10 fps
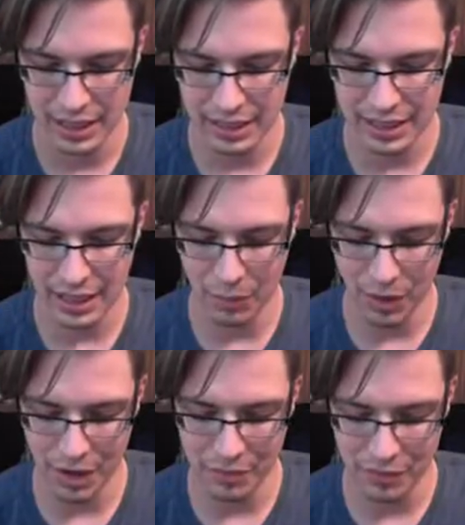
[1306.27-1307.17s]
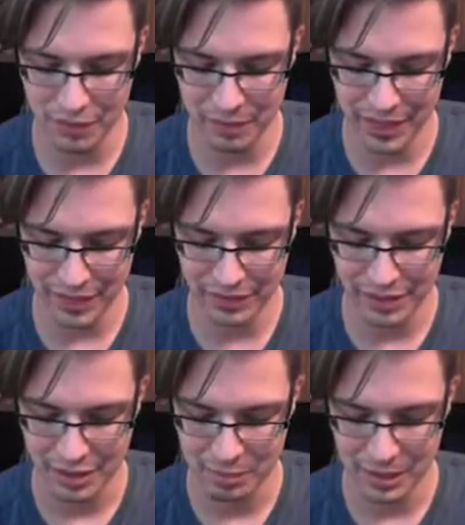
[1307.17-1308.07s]
See, I want to move him there,
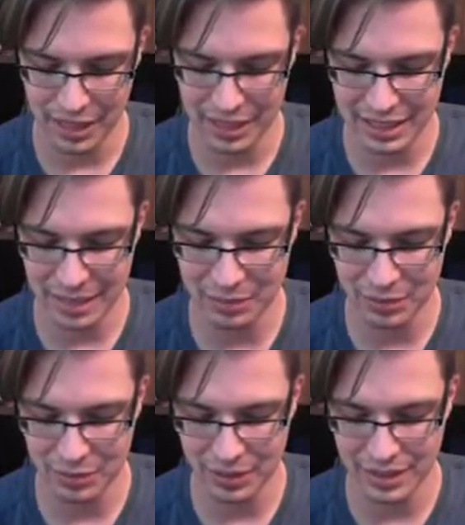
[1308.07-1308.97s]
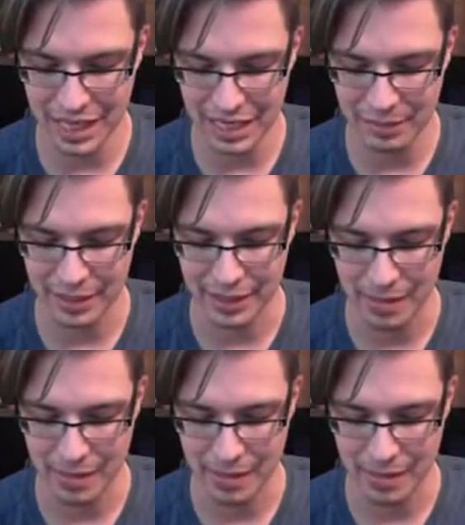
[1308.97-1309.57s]
but then the Zapdos will attack me,